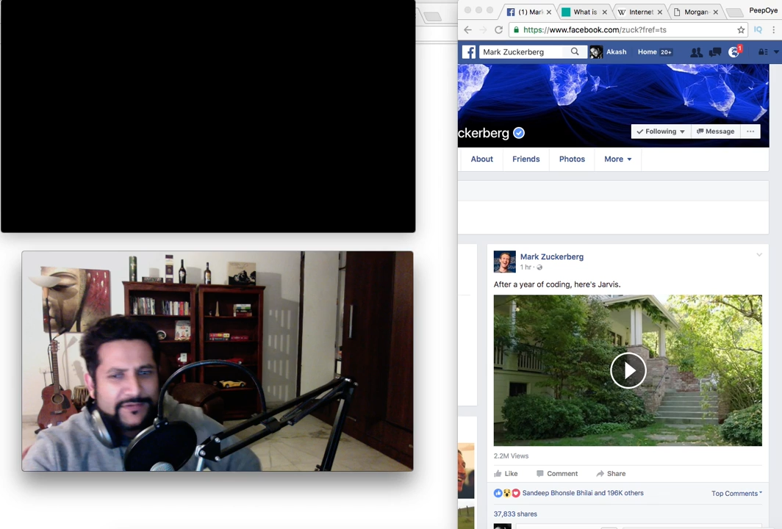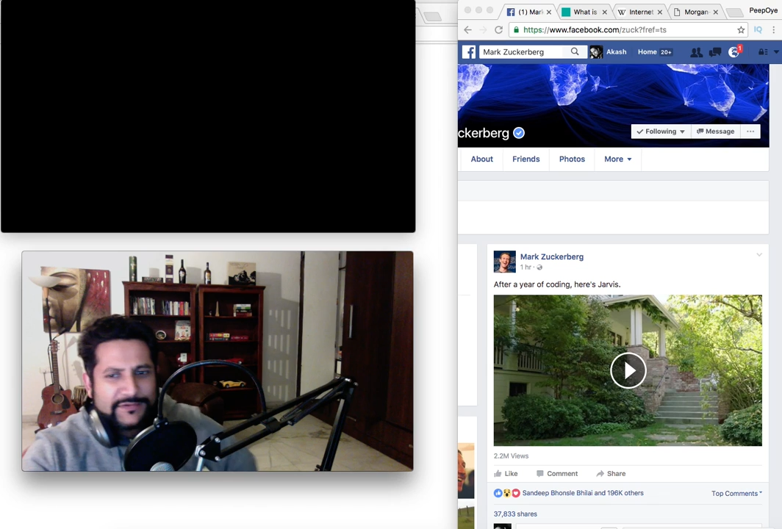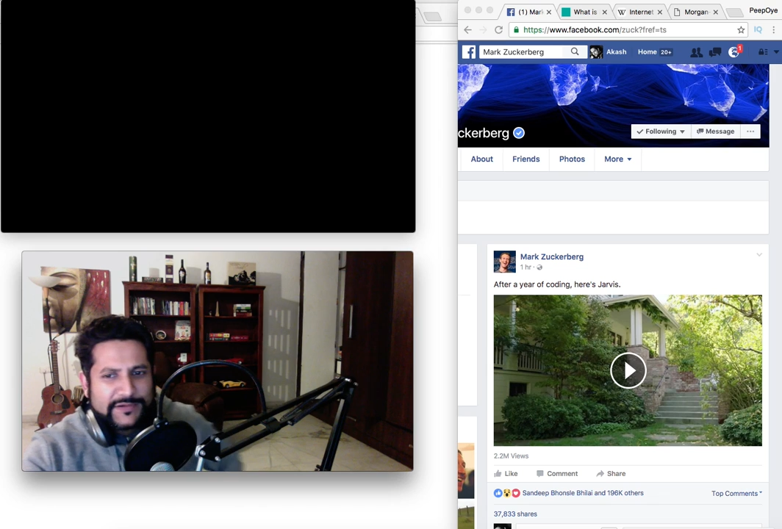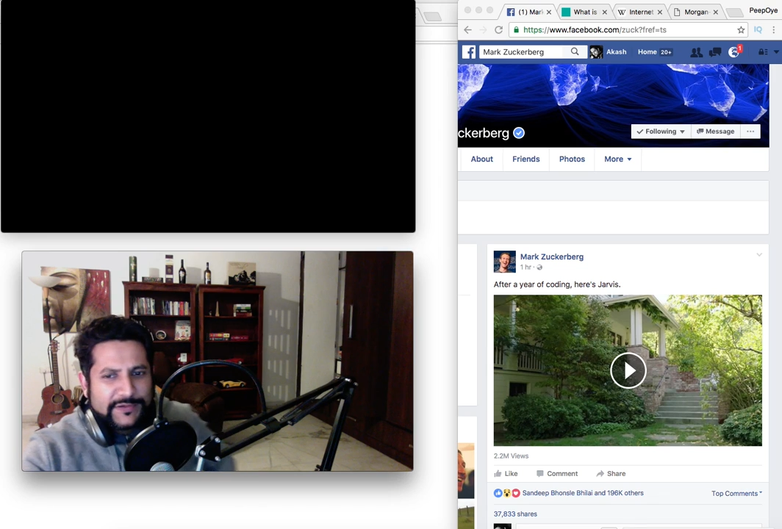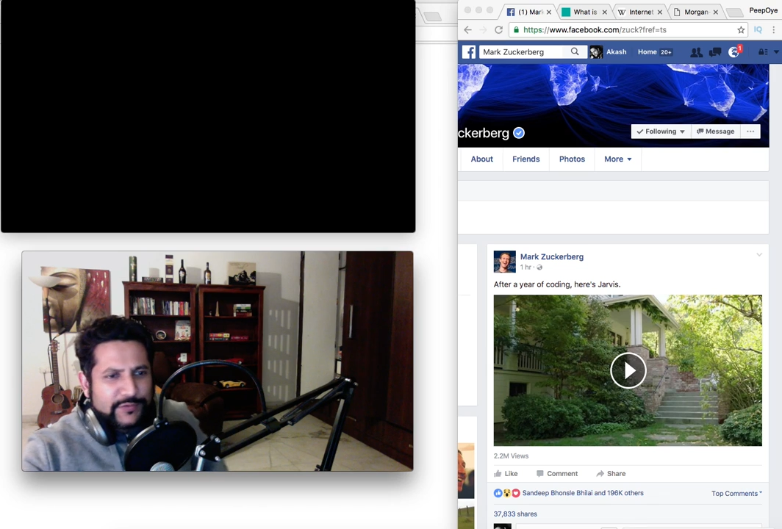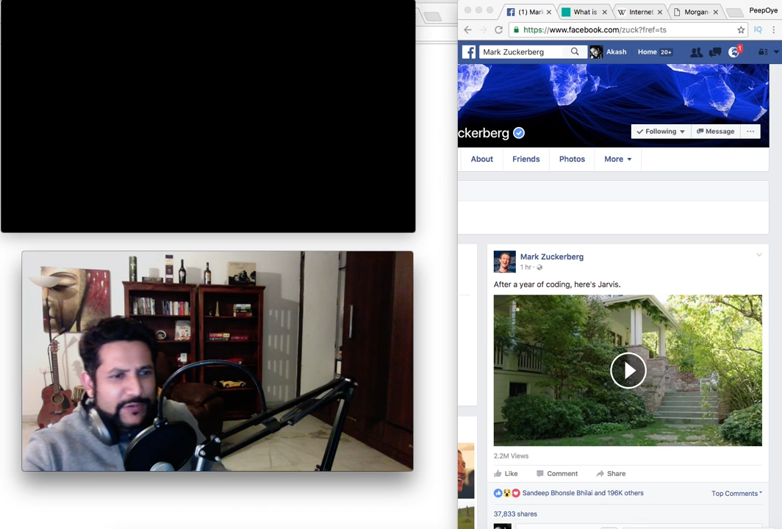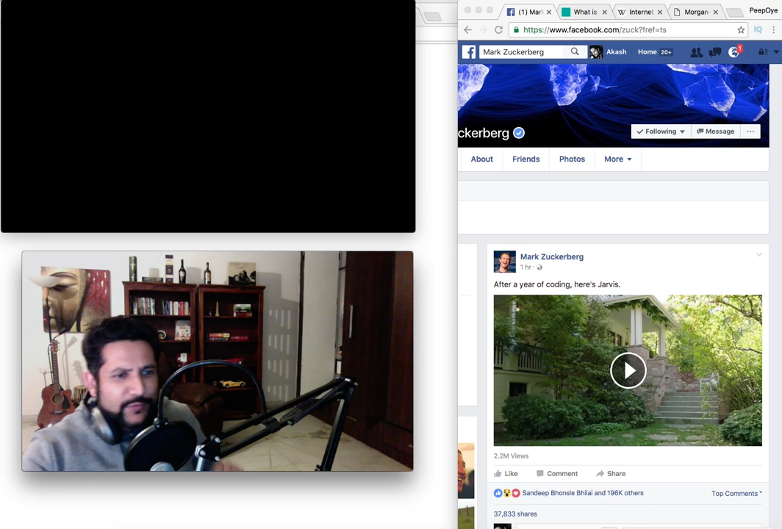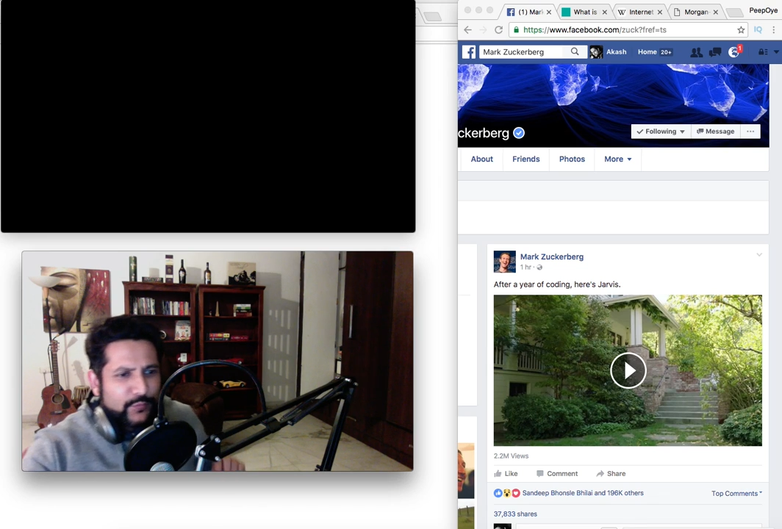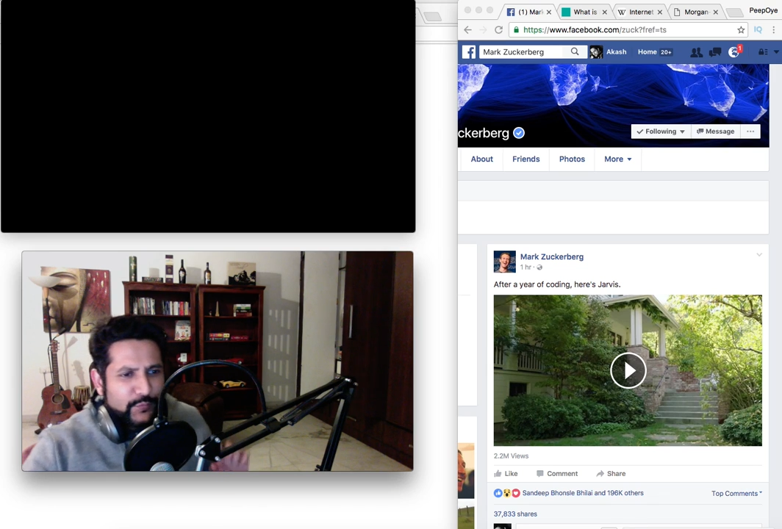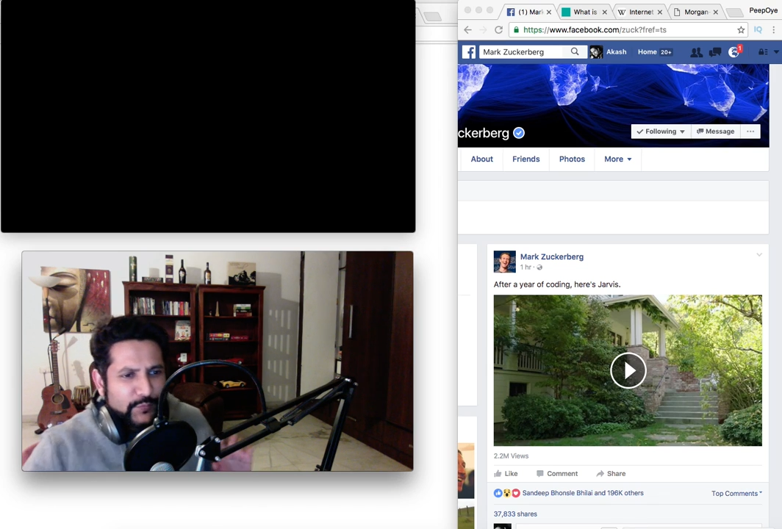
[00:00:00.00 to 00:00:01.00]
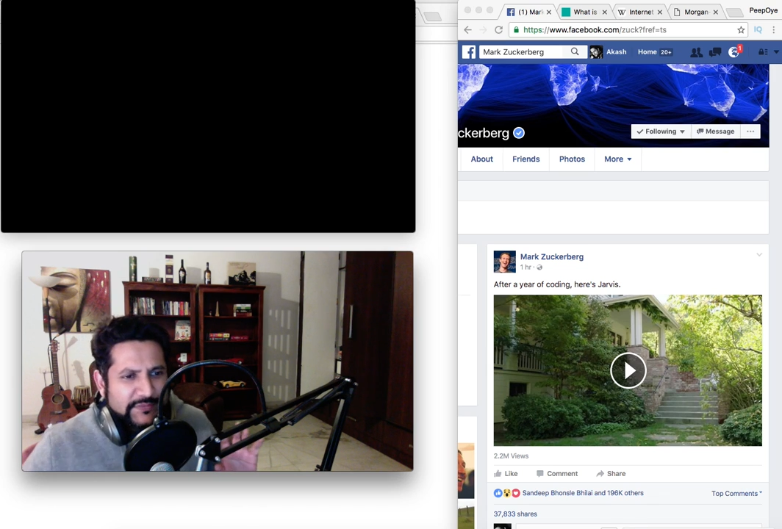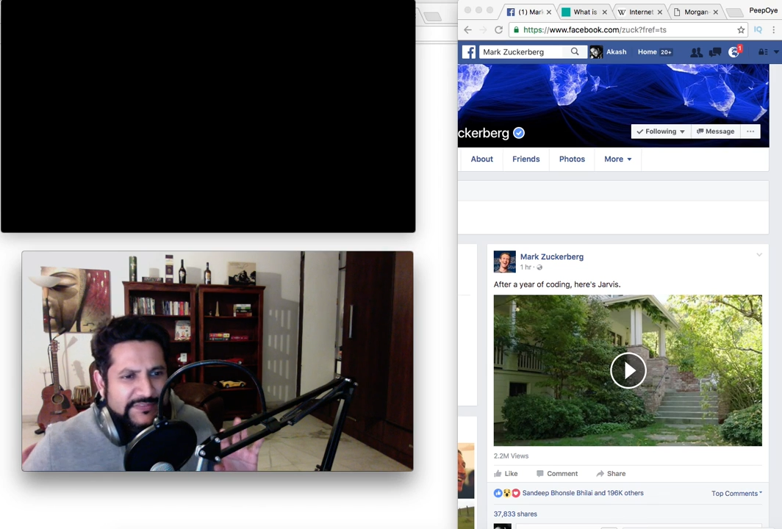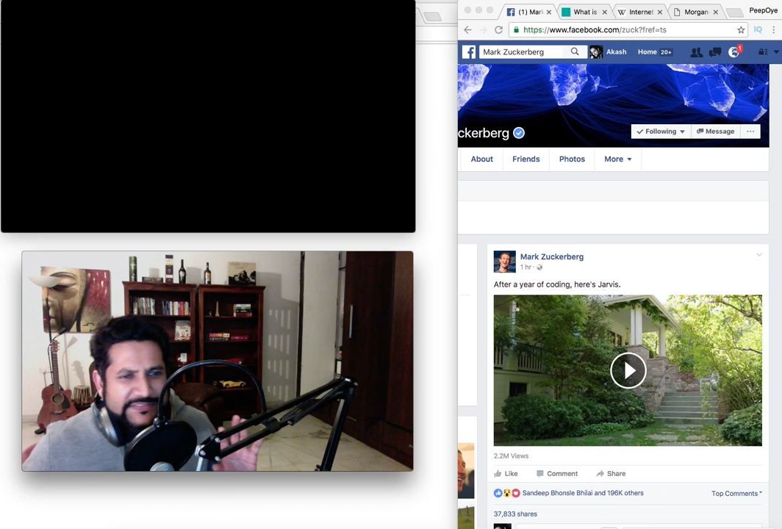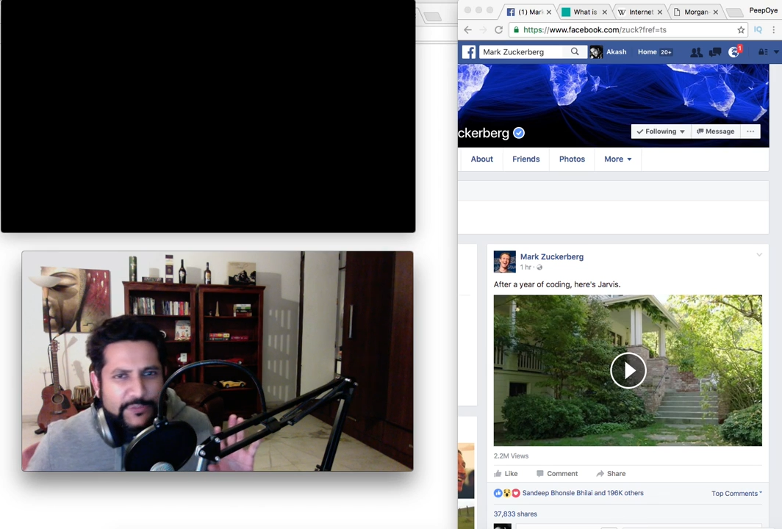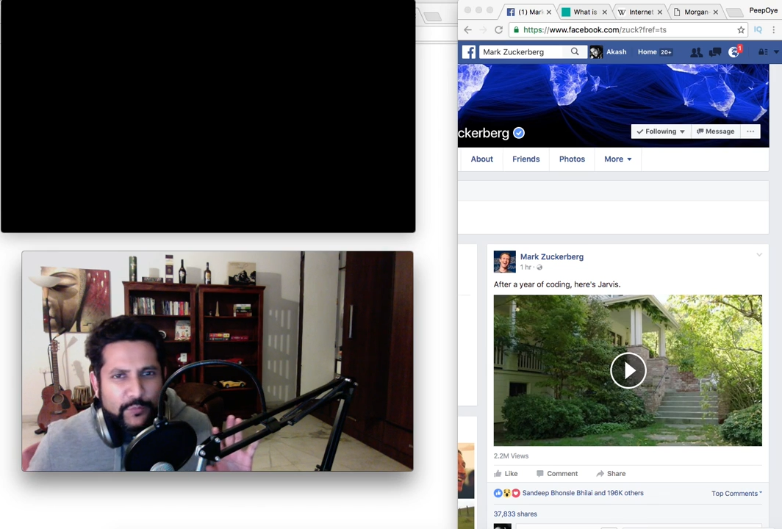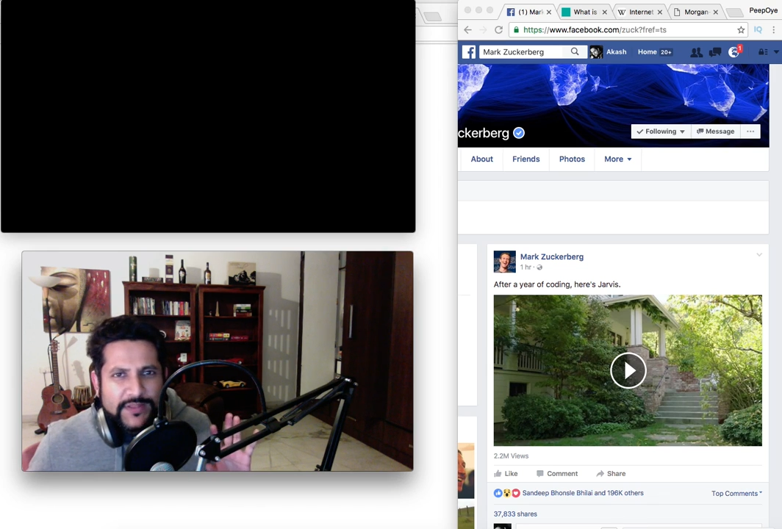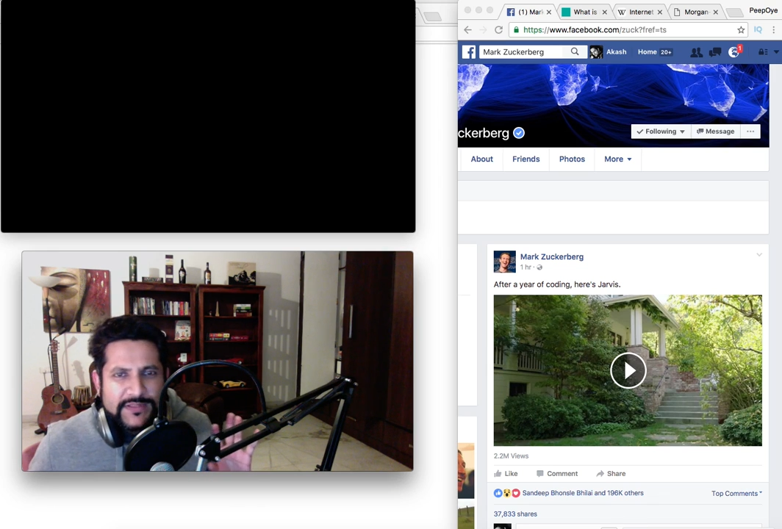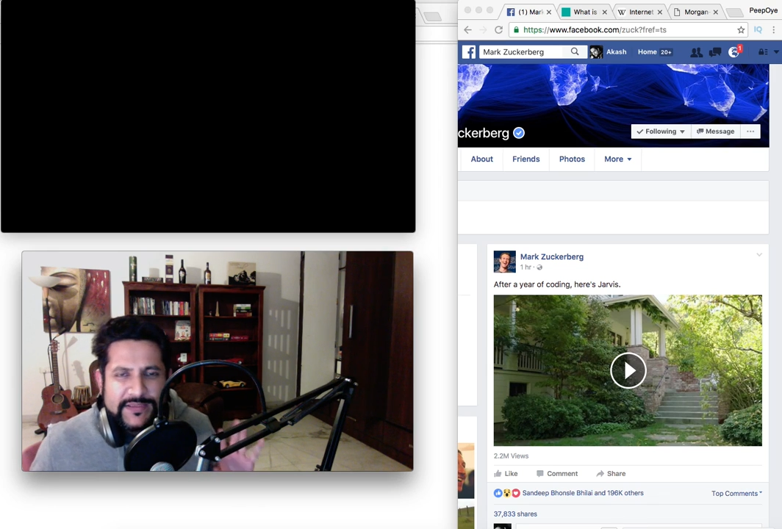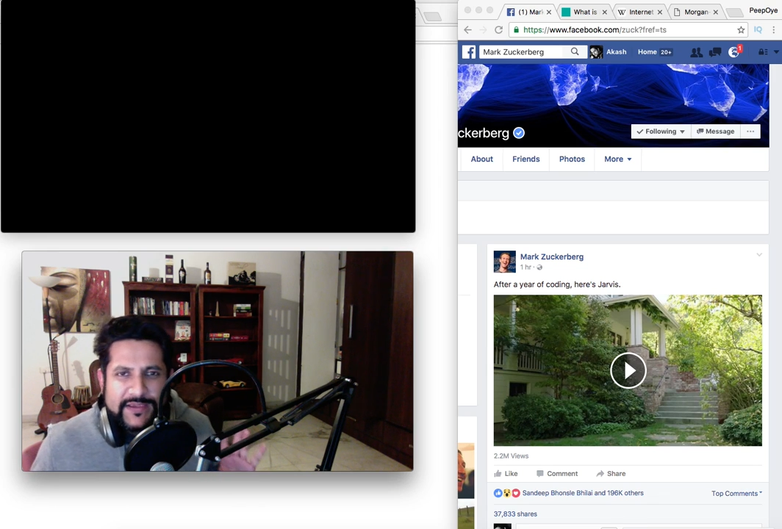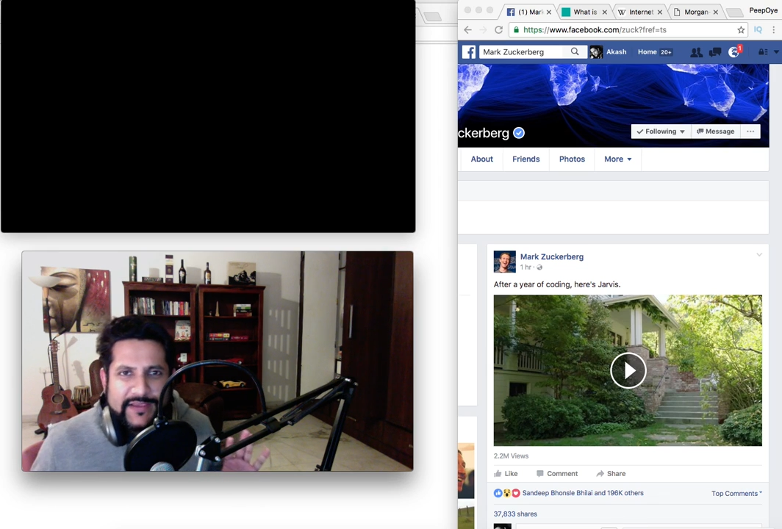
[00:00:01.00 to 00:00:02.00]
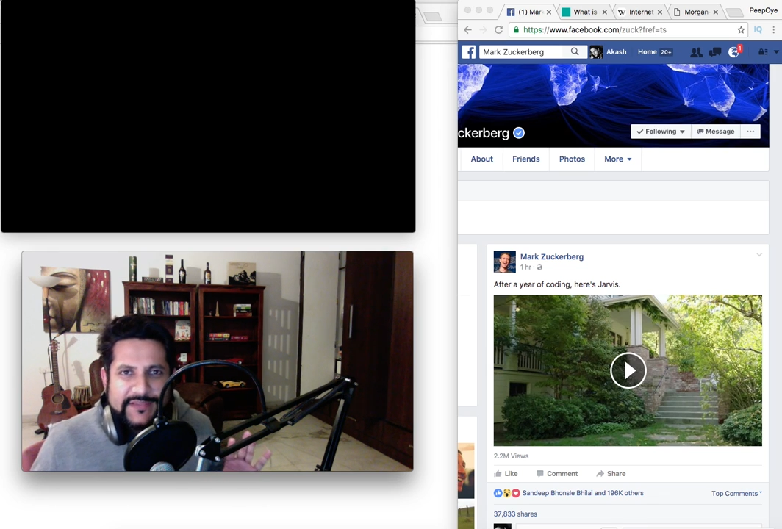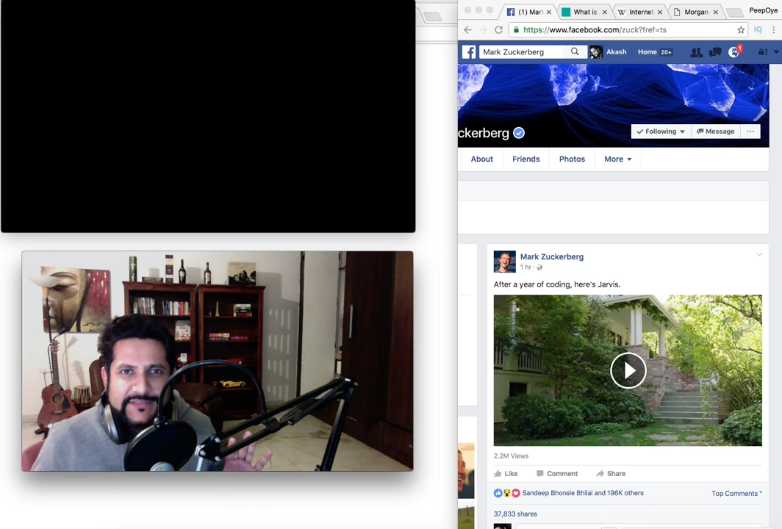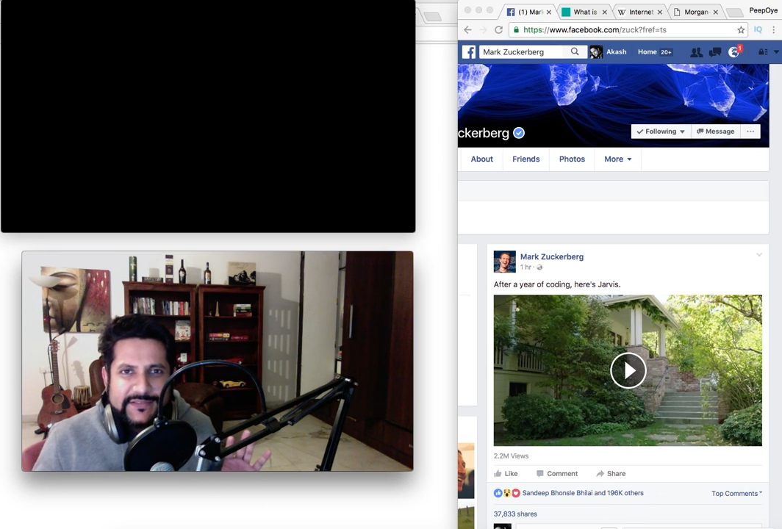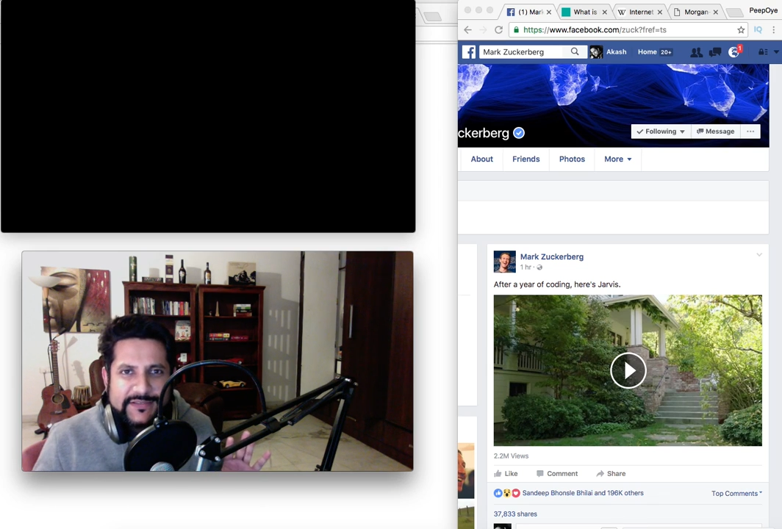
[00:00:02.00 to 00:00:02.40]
did you did you see one thing, guys?